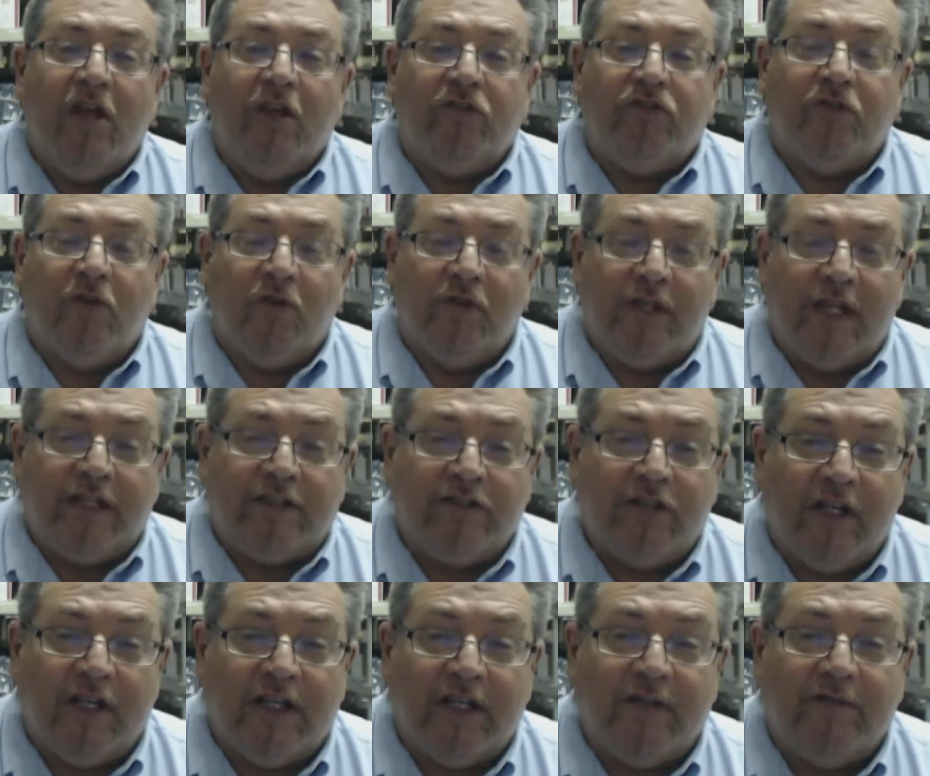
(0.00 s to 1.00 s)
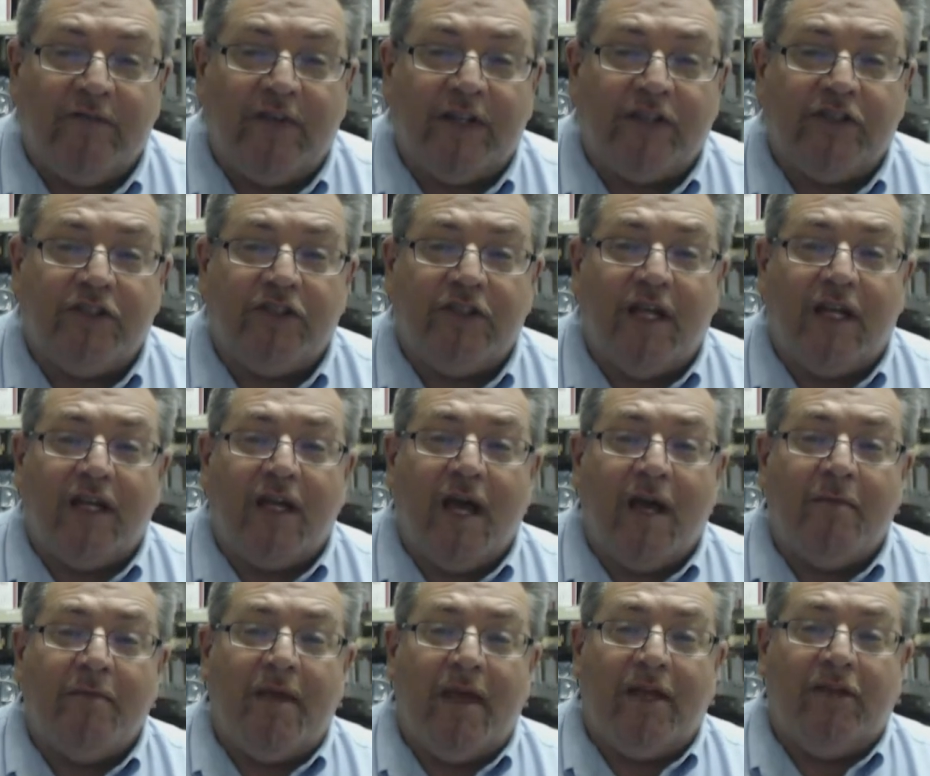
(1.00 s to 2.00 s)
So
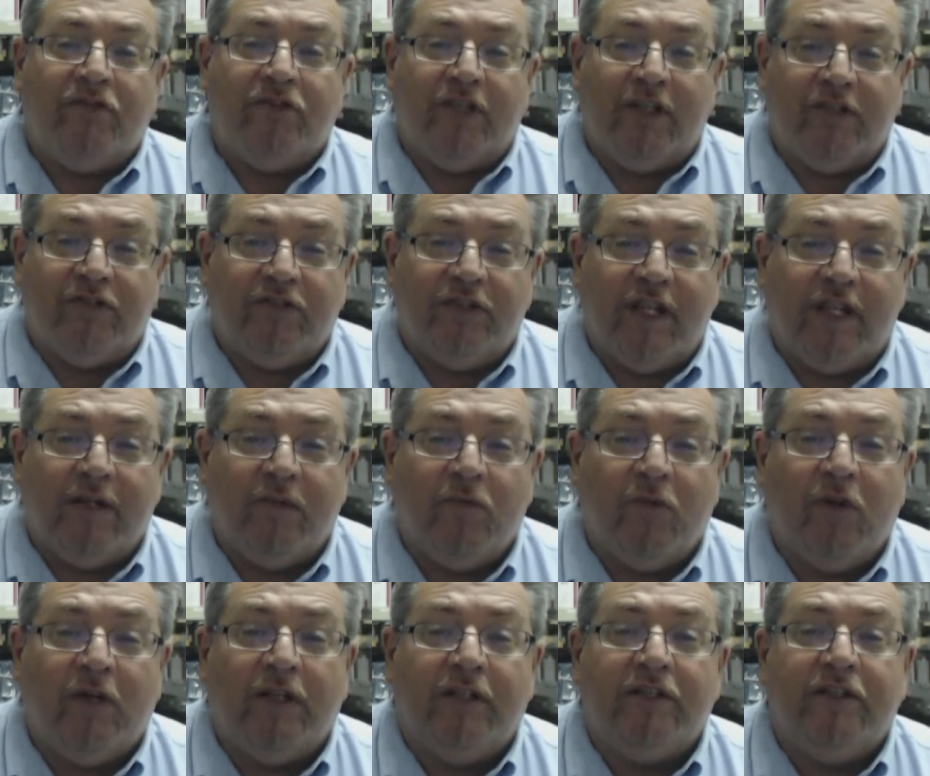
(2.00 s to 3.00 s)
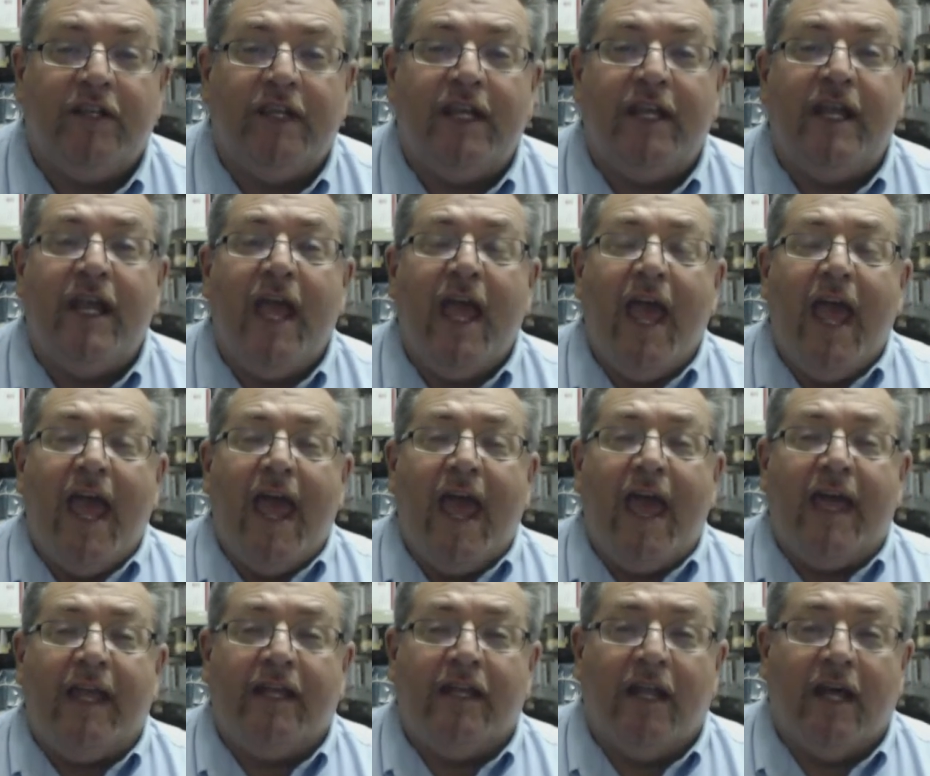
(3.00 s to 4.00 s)
electronicadventure.com has an extended warranty
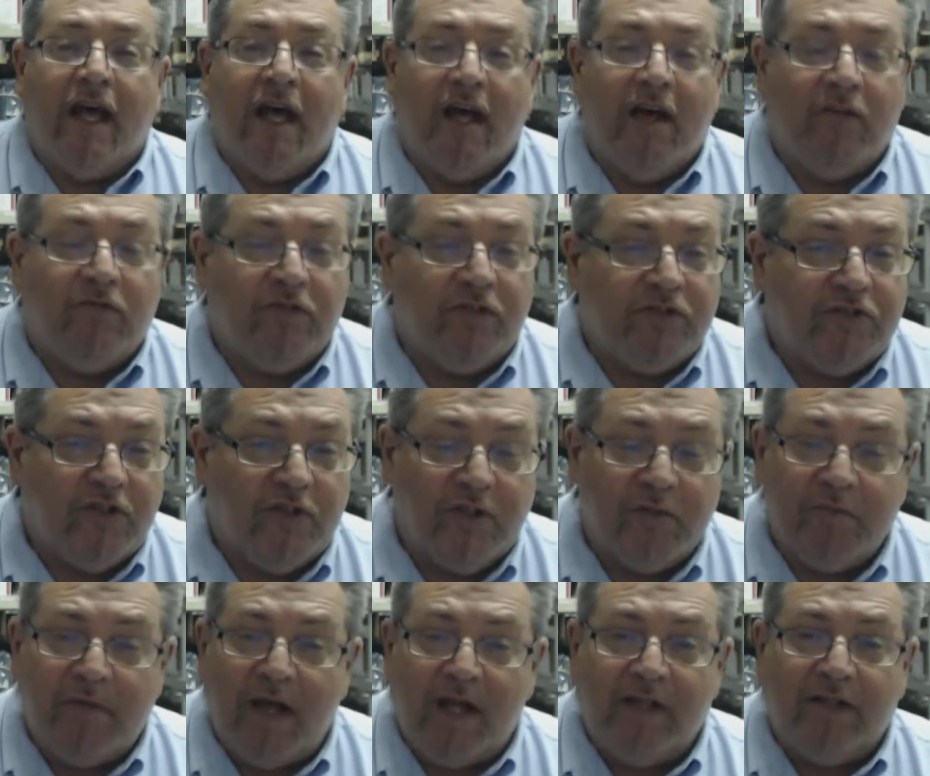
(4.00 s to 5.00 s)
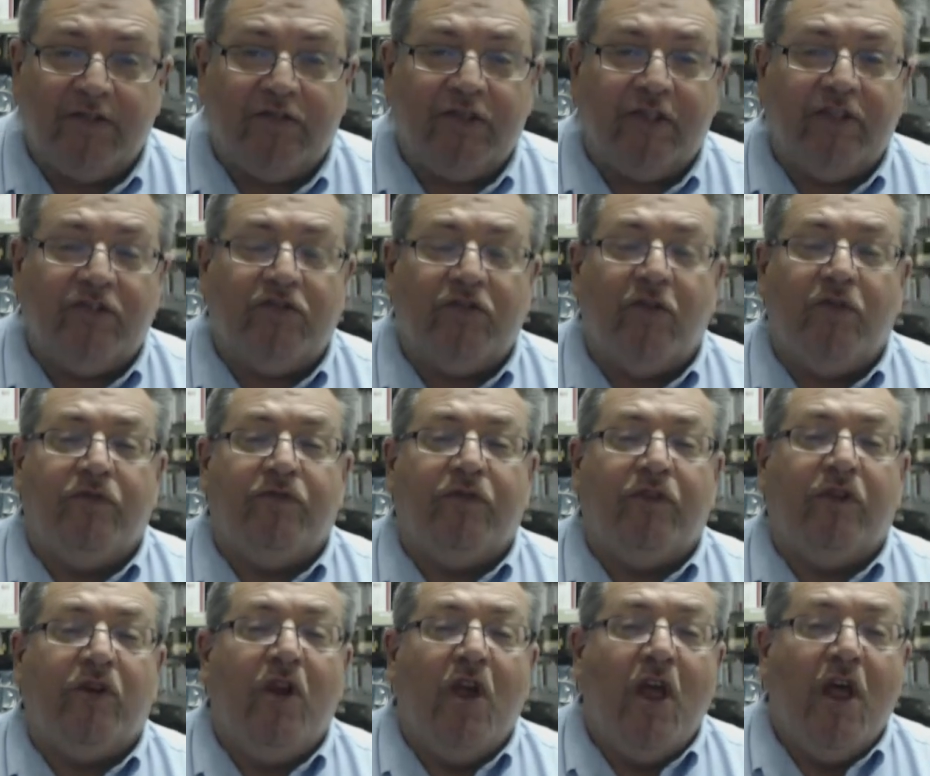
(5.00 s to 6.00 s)
and uh, return policy. So
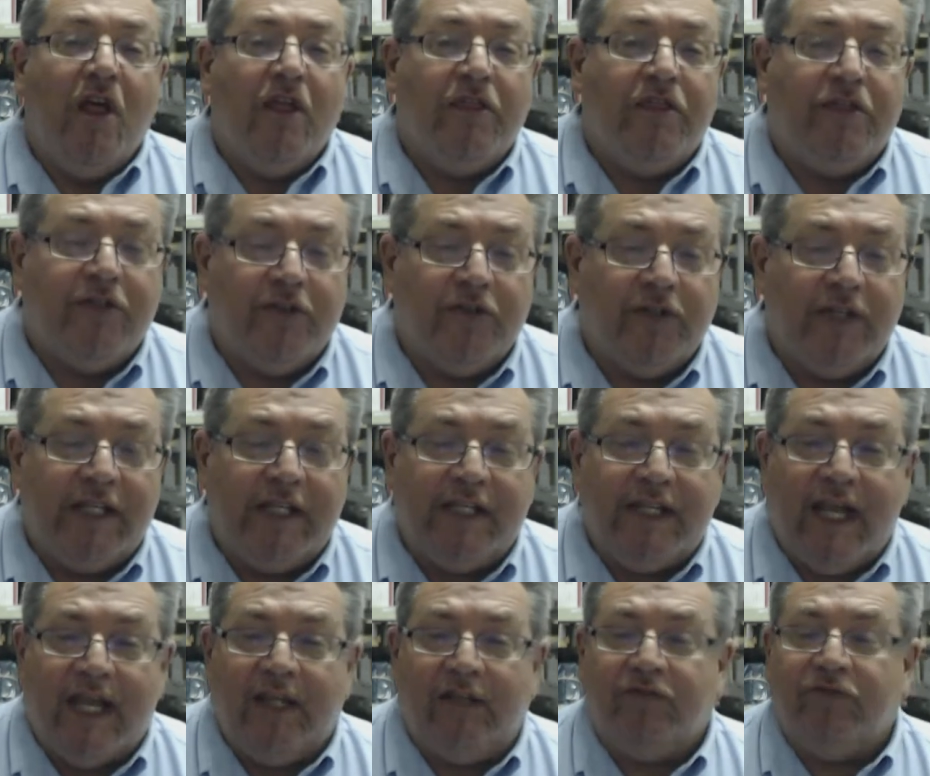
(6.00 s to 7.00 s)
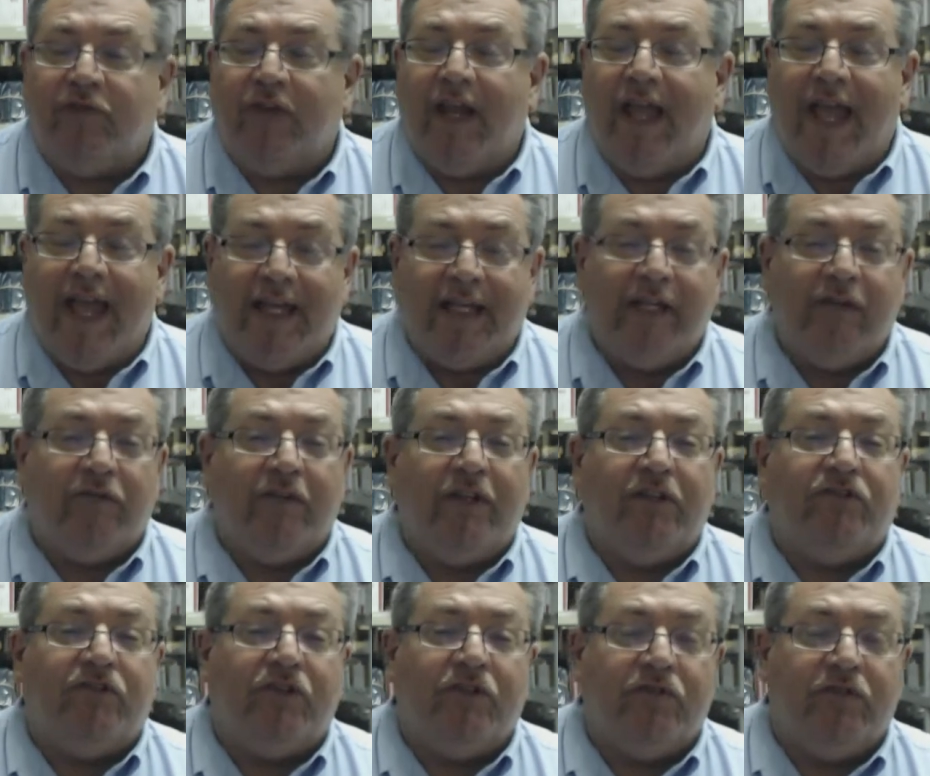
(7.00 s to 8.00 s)
for 30 days for any
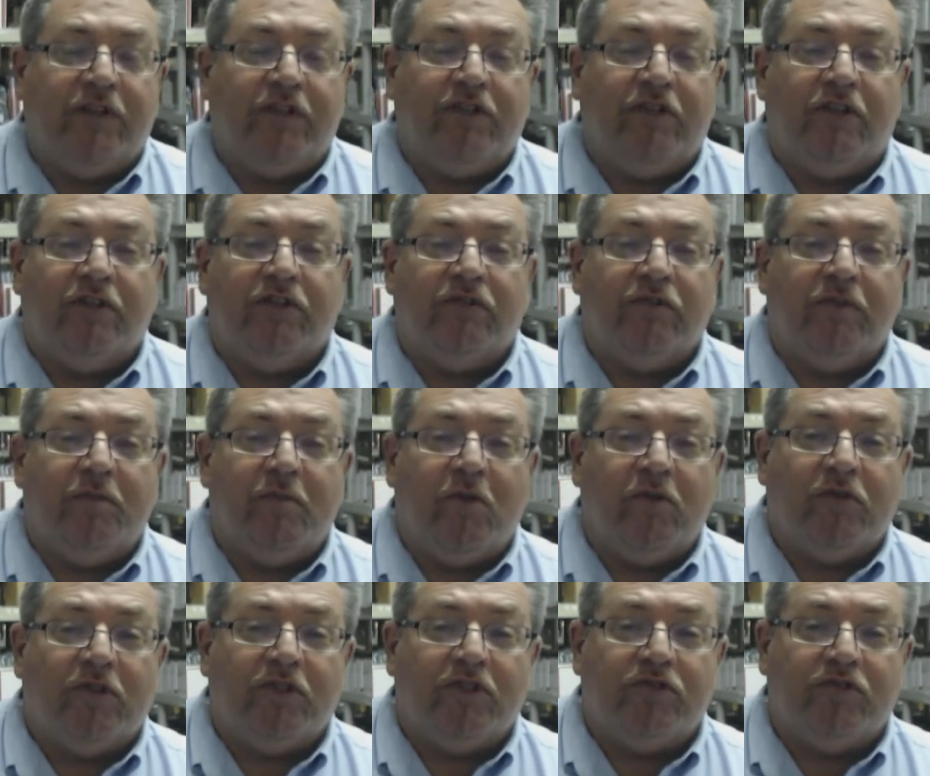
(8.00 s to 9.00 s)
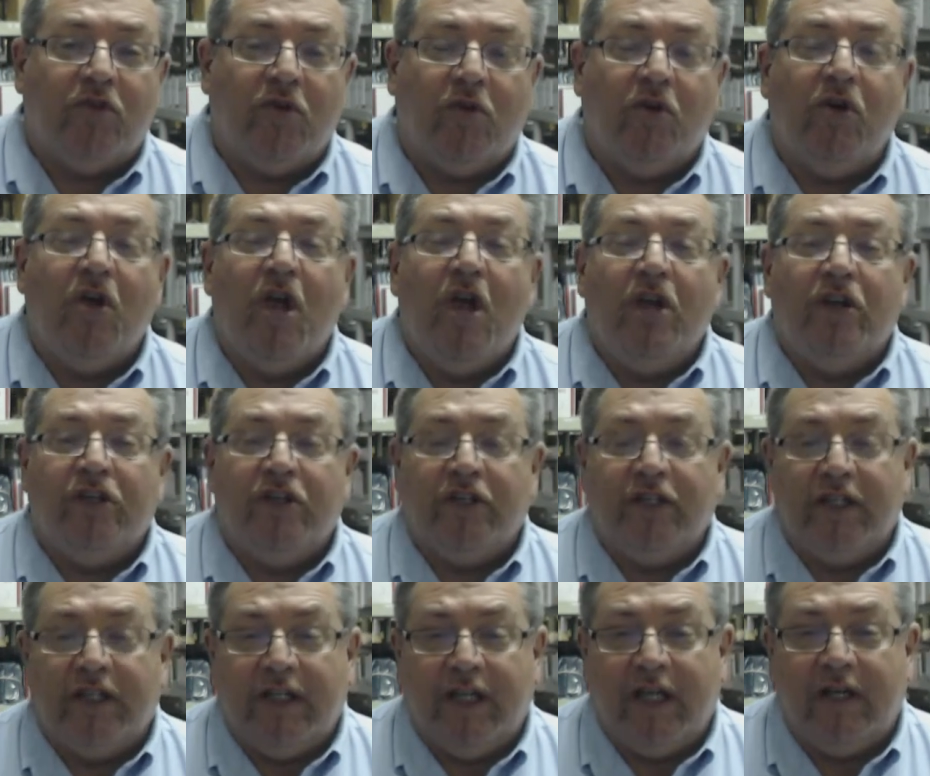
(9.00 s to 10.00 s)
reason you return your remote control, you're
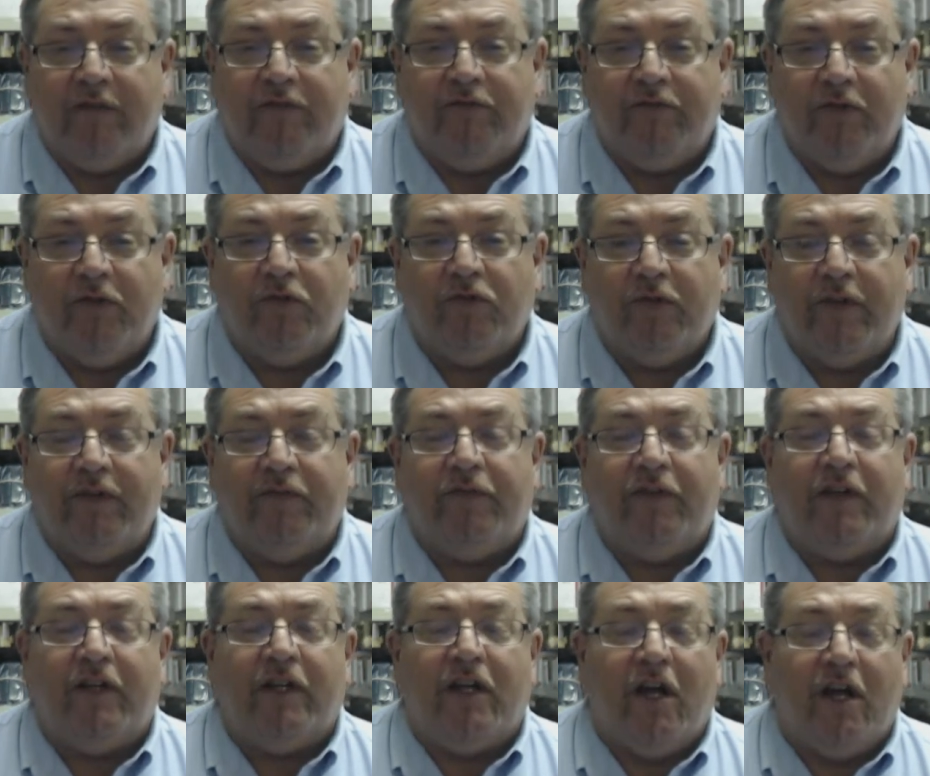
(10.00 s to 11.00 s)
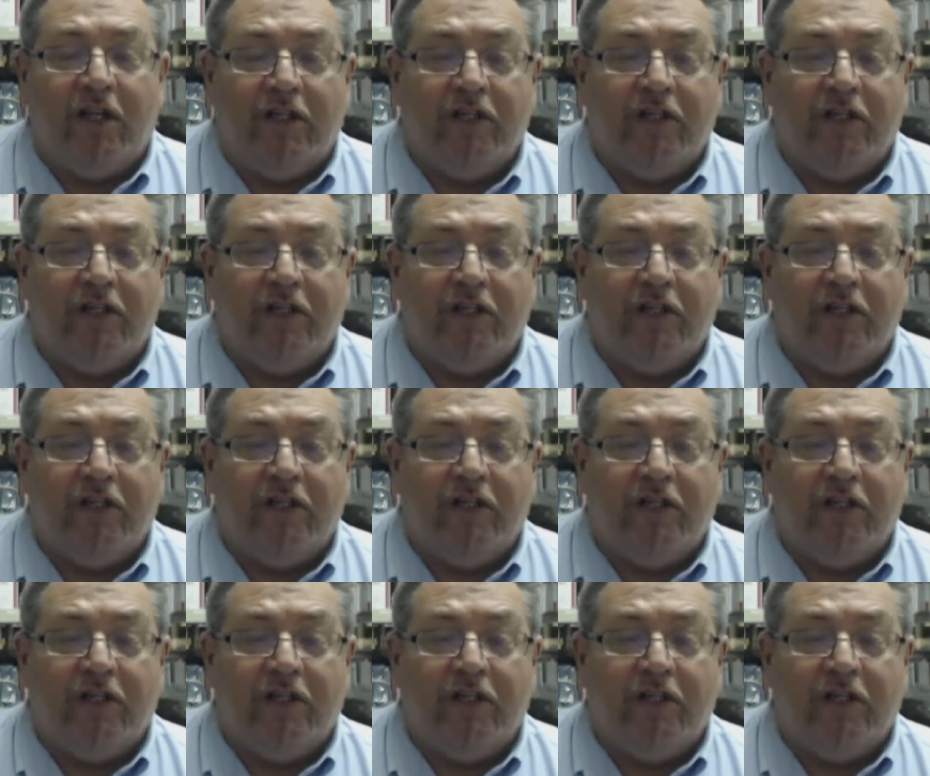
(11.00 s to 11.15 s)
going to get a full refund,